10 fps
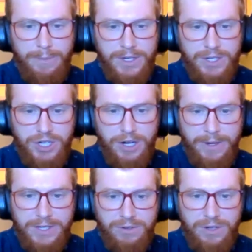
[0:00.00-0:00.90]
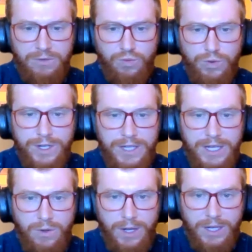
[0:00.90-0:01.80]
So I'm going to share my screen
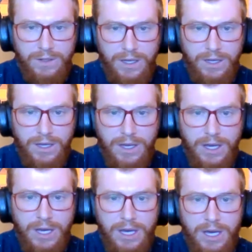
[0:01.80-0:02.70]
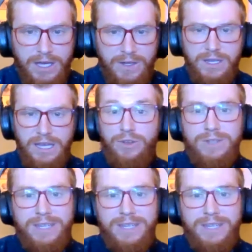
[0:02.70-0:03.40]
really quickly. Is if you